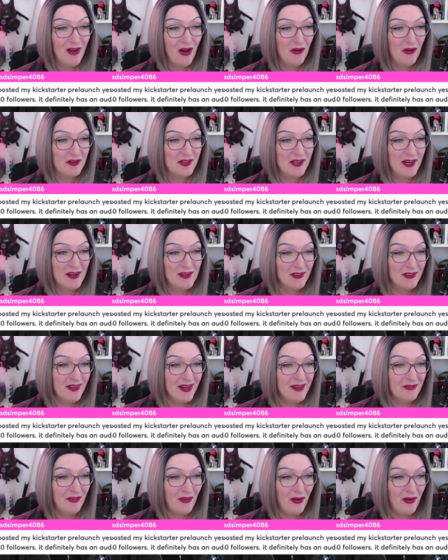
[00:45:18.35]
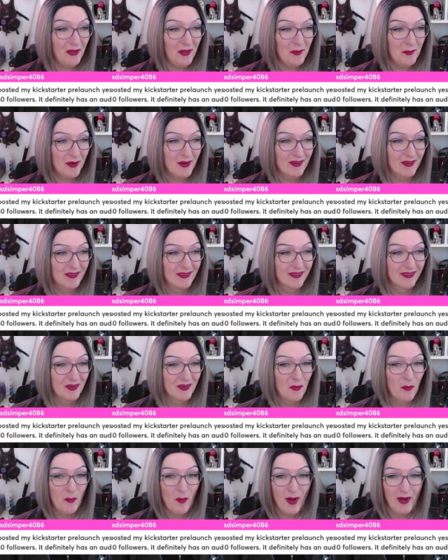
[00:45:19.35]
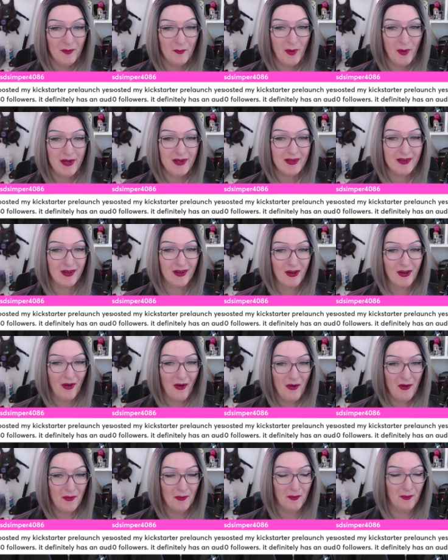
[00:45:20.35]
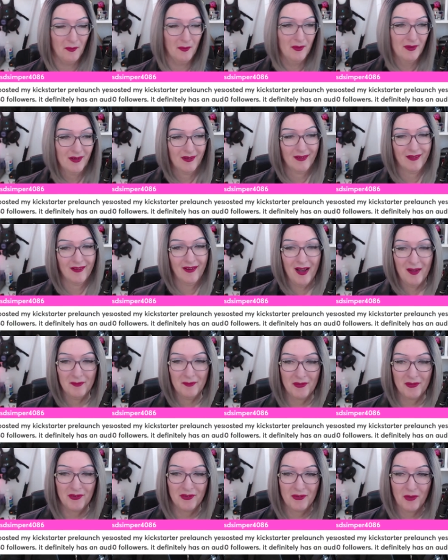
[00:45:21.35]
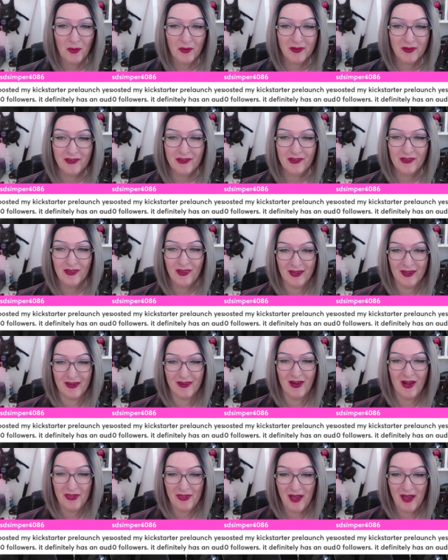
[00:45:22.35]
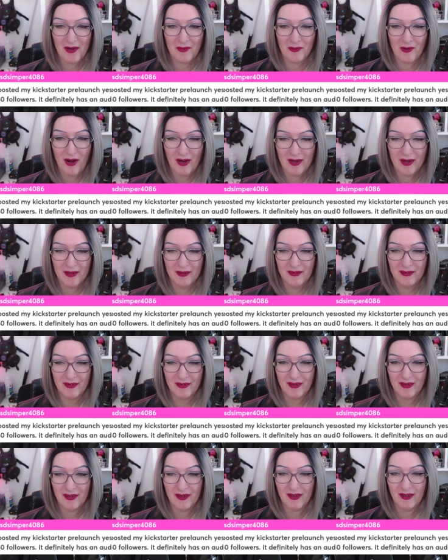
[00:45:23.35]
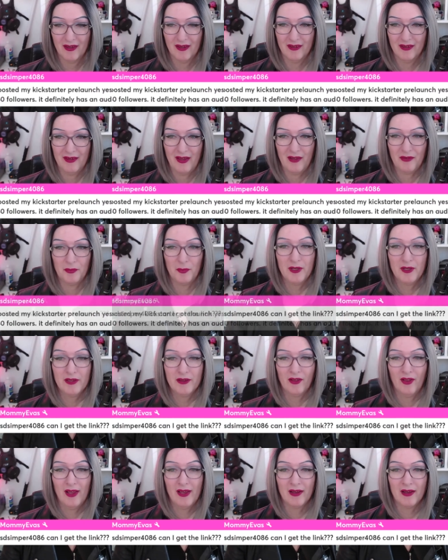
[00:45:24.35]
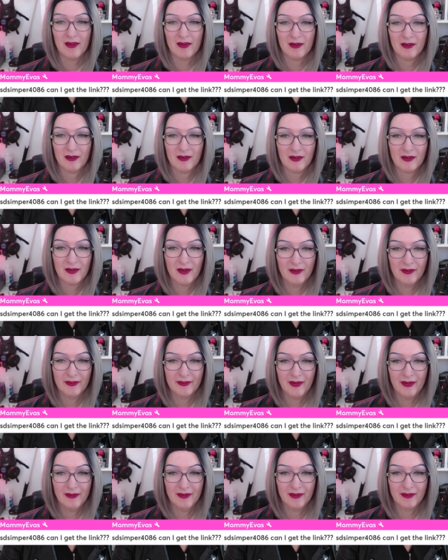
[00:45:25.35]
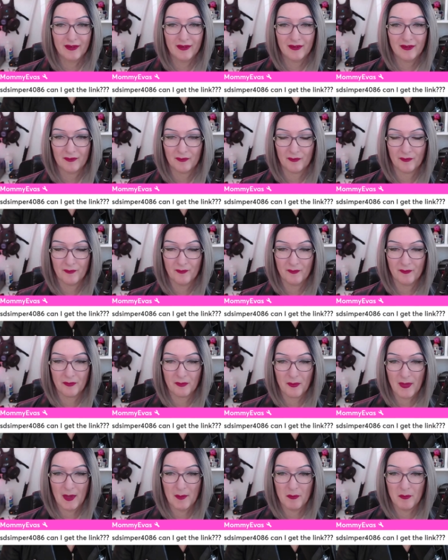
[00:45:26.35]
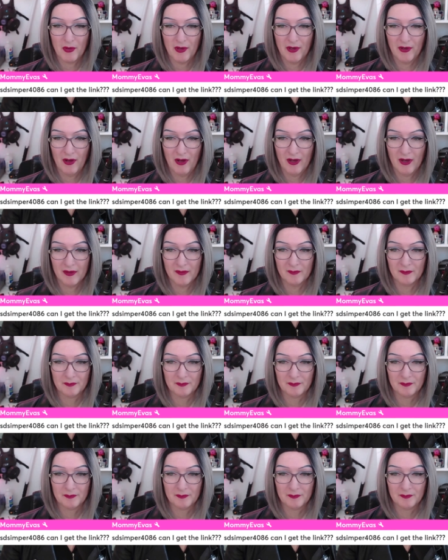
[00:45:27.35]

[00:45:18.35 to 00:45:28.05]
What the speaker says: Already 108 followers. What? Way to go. I'm stoked that you like got that rocking. Yes, we need the link. Got to send it. Bring it on.